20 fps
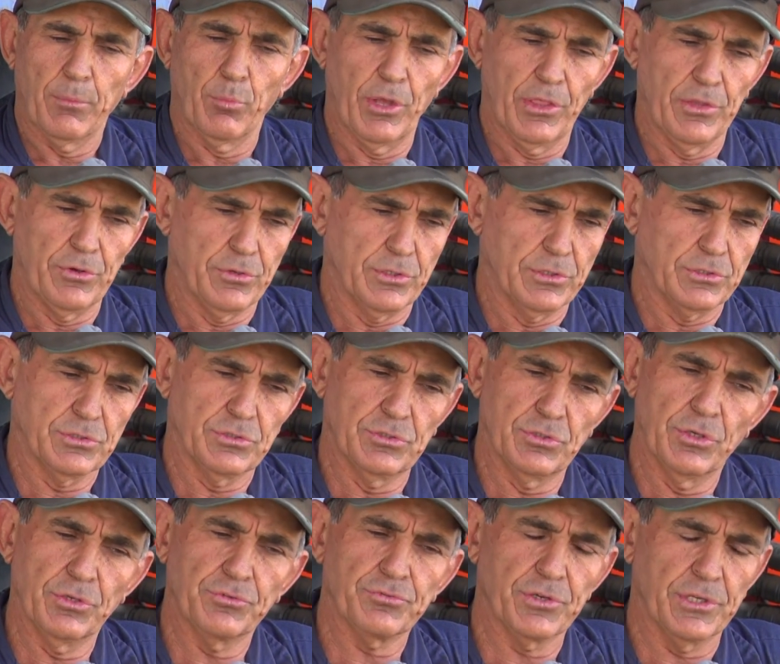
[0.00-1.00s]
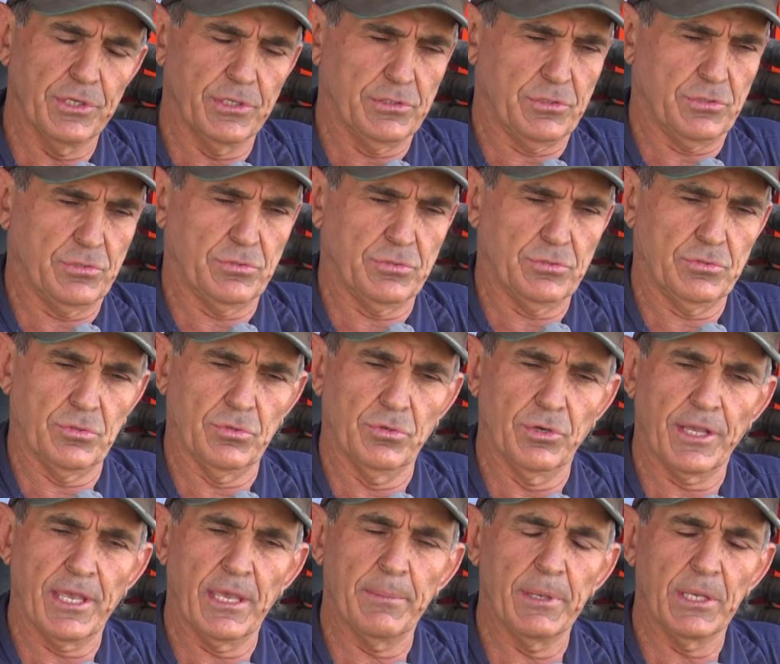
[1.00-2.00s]
whether it's nutrients
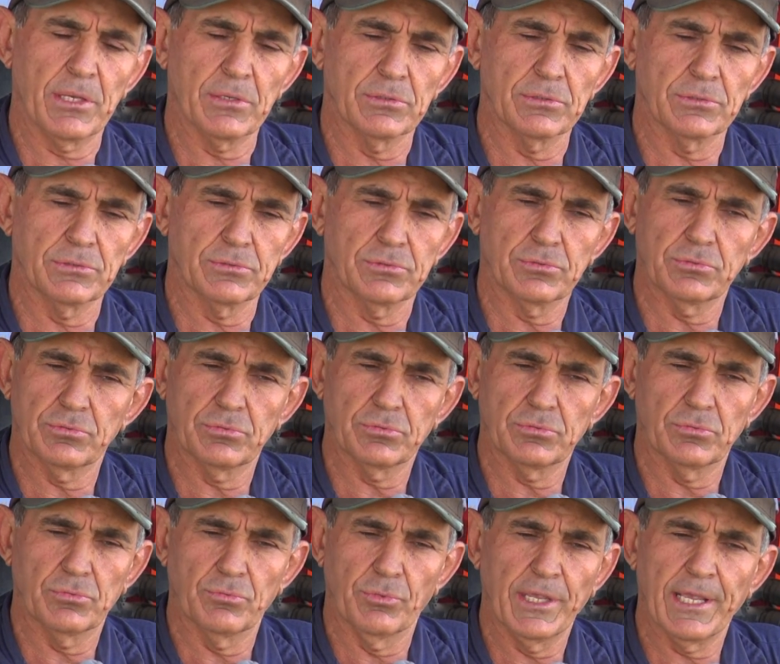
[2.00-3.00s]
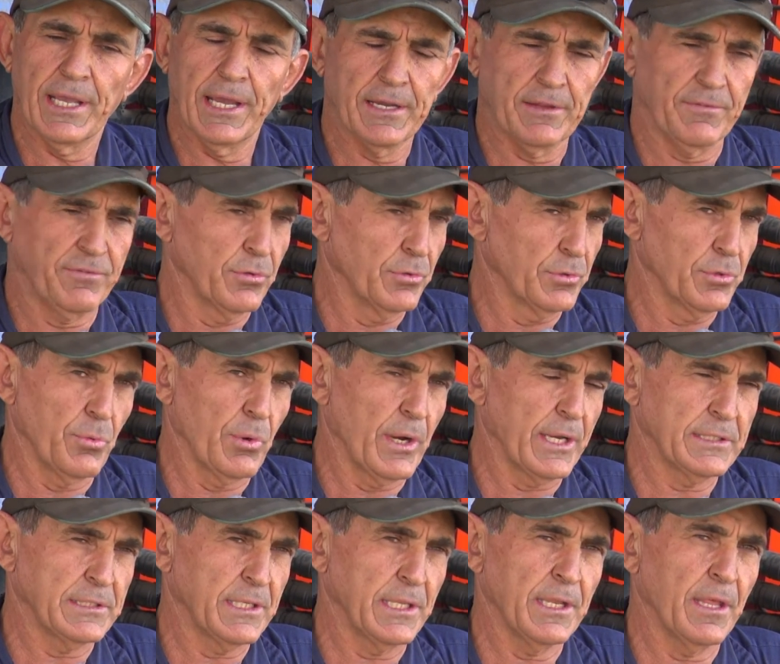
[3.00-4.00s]
or chemicals, we can't afford to
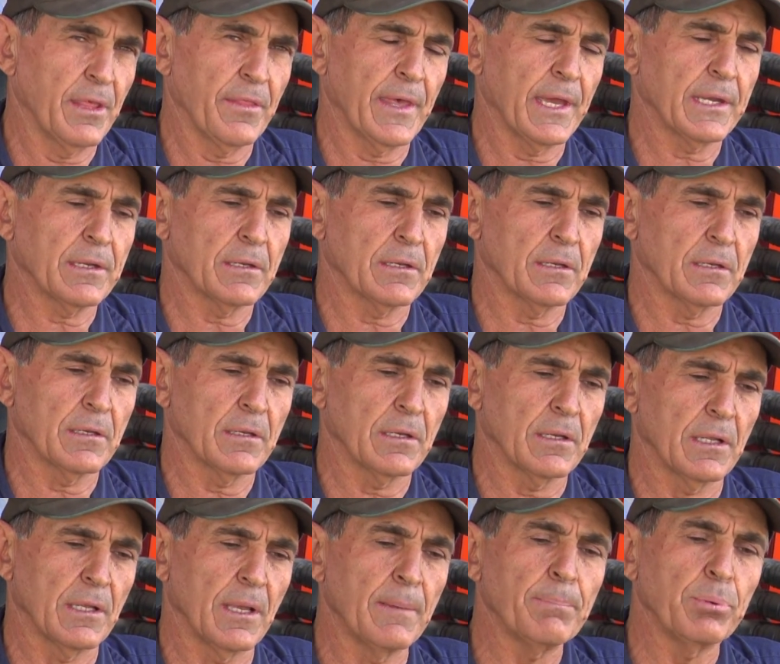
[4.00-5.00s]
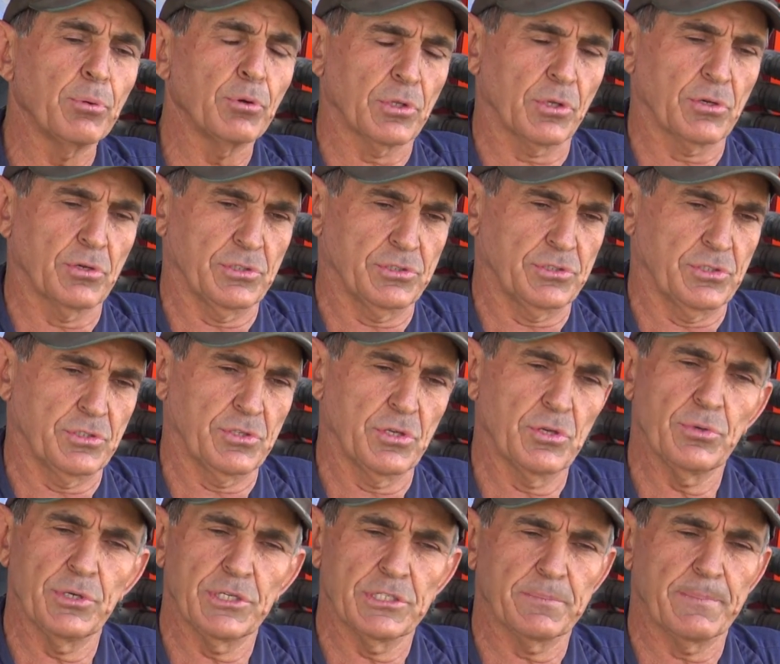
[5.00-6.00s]
waste any of that. Import costs are too